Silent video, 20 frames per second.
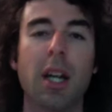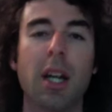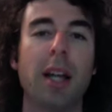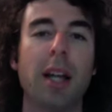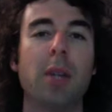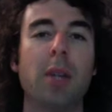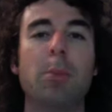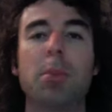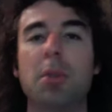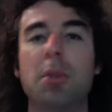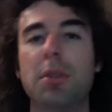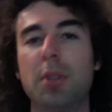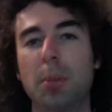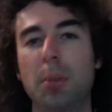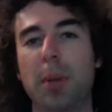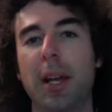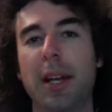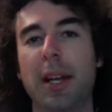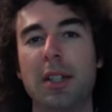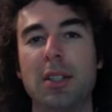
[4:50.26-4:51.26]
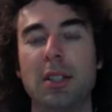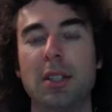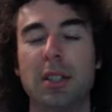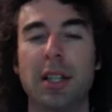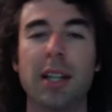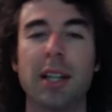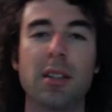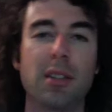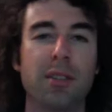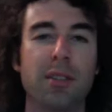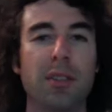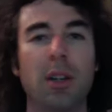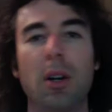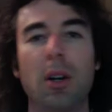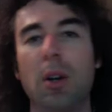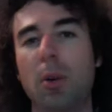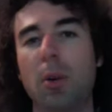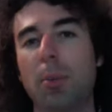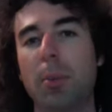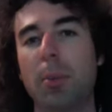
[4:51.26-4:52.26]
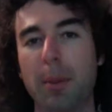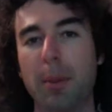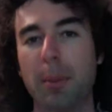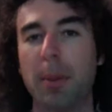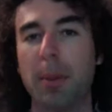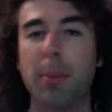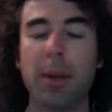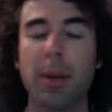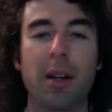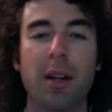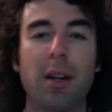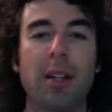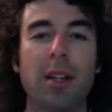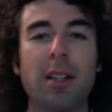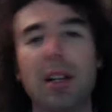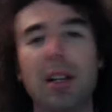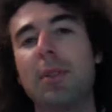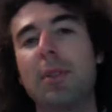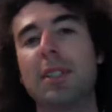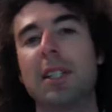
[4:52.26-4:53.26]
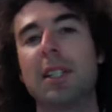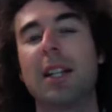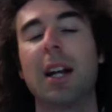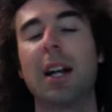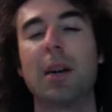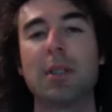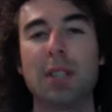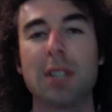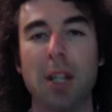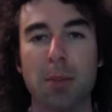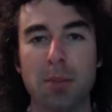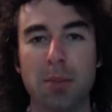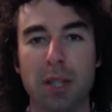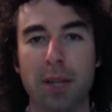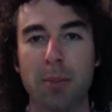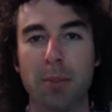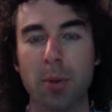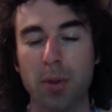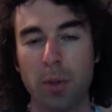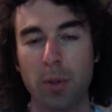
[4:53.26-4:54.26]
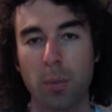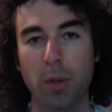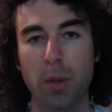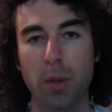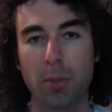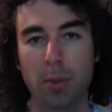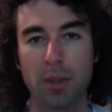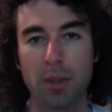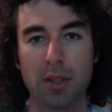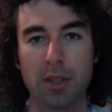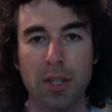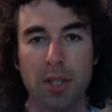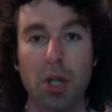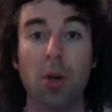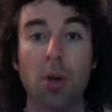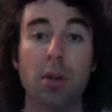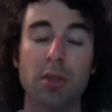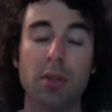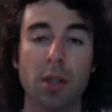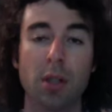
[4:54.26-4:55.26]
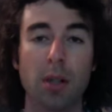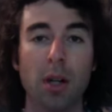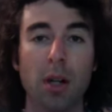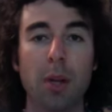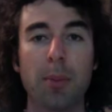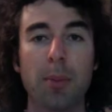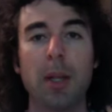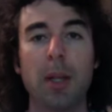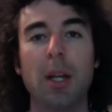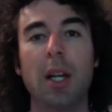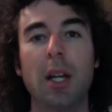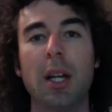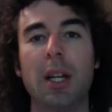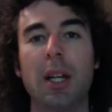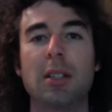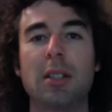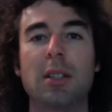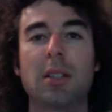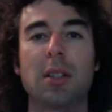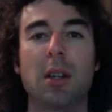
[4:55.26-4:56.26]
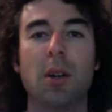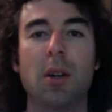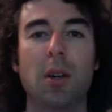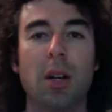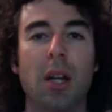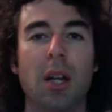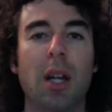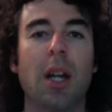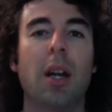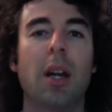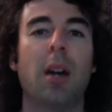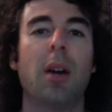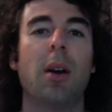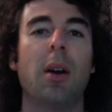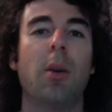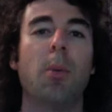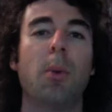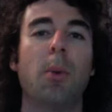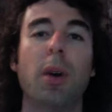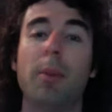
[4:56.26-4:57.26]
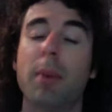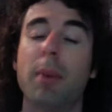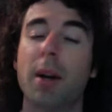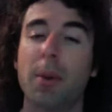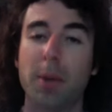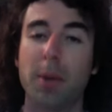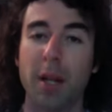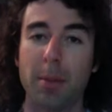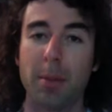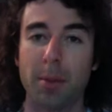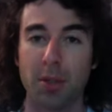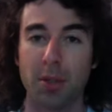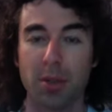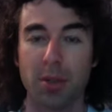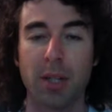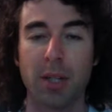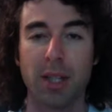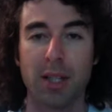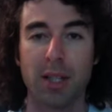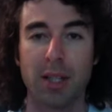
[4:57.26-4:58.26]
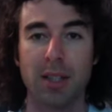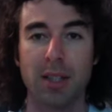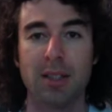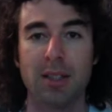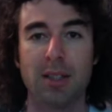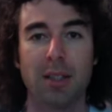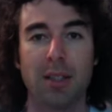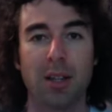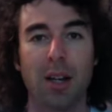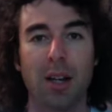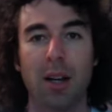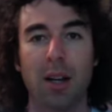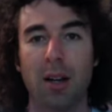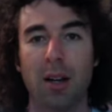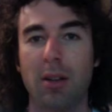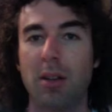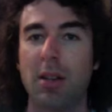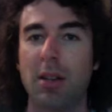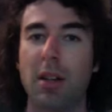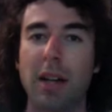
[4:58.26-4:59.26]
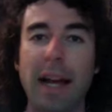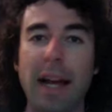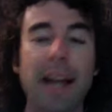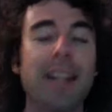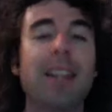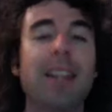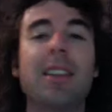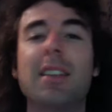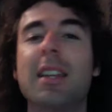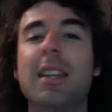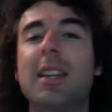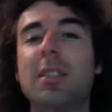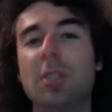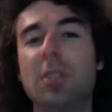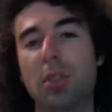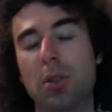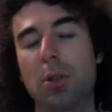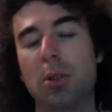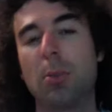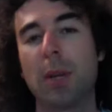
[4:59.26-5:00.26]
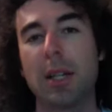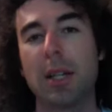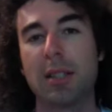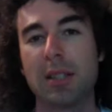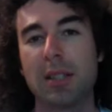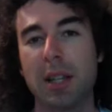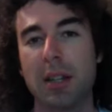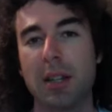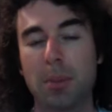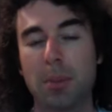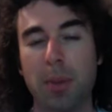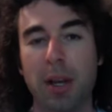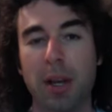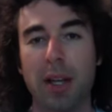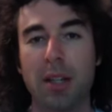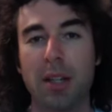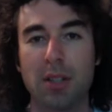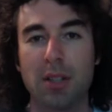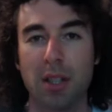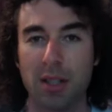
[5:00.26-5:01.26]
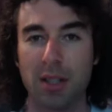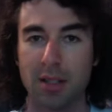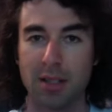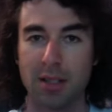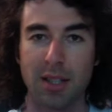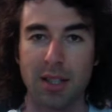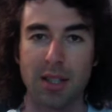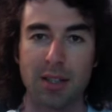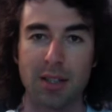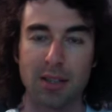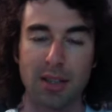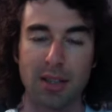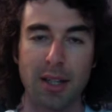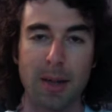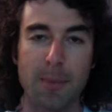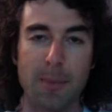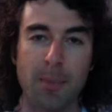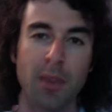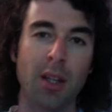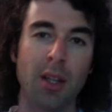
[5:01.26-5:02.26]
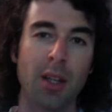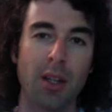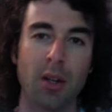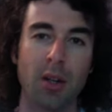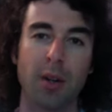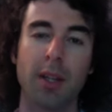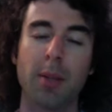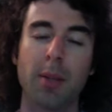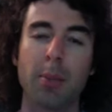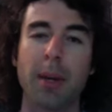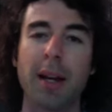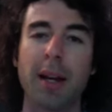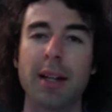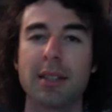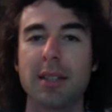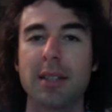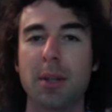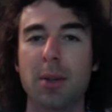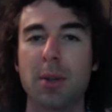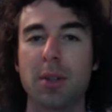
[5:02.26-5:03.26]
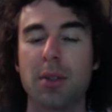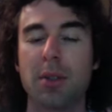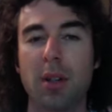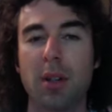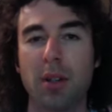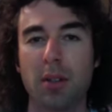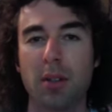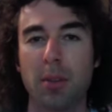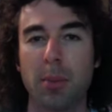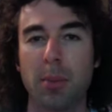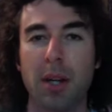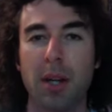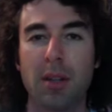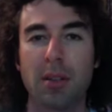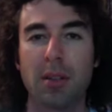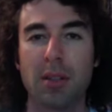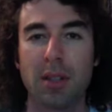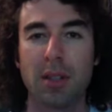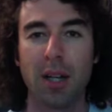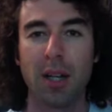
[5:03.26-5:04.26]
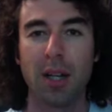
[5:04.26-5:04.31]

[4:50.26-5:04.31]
and improve the page and get the flow a bit better. And obviously it always helps to have more than one person go over your copy. So what I've been doing is adding things to my sales page, in the sense that, in the past I would have talked about